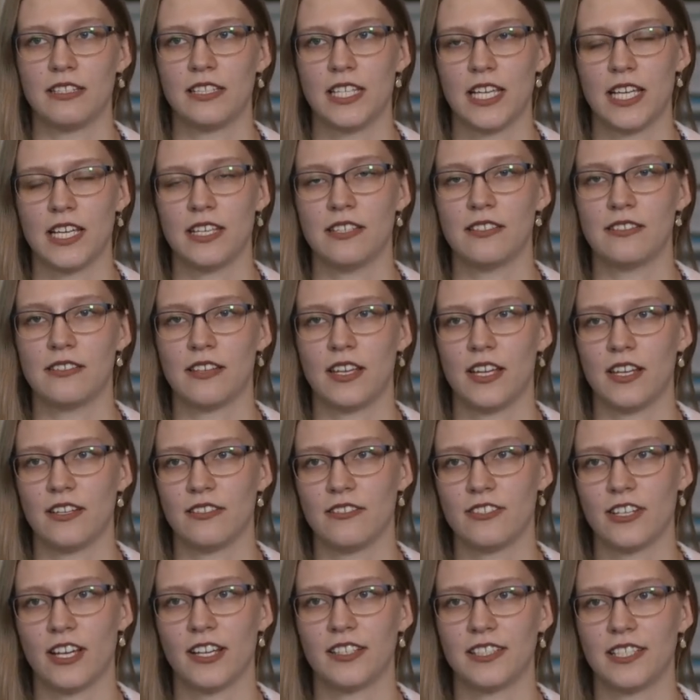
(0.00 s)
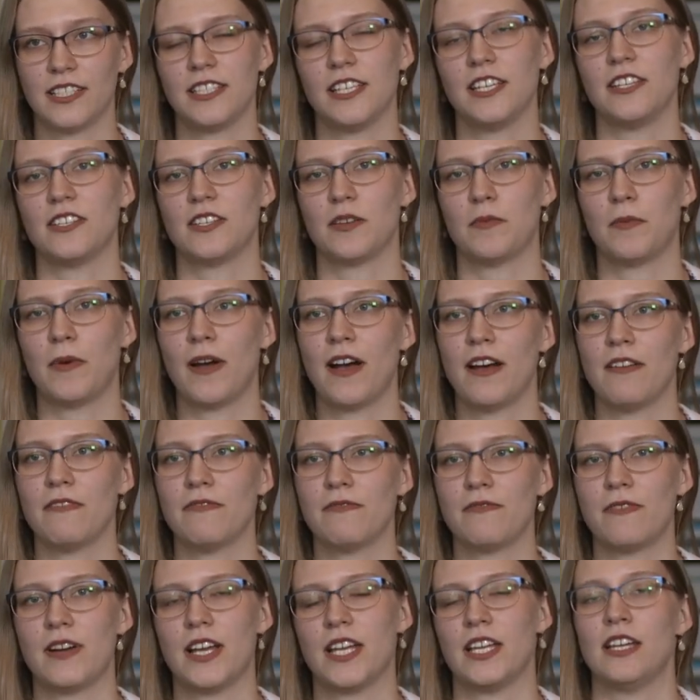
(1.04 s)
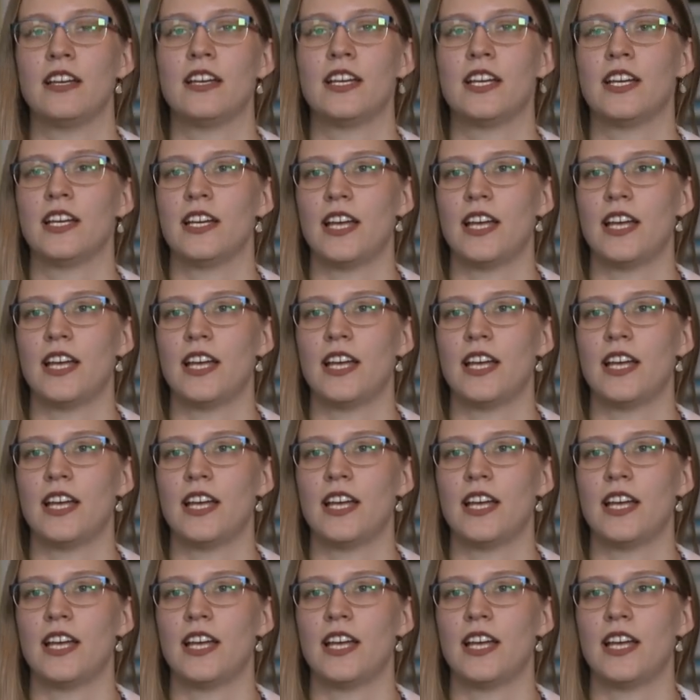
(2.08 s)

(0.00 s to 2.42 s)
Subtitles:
this Chartered Teacher pathway,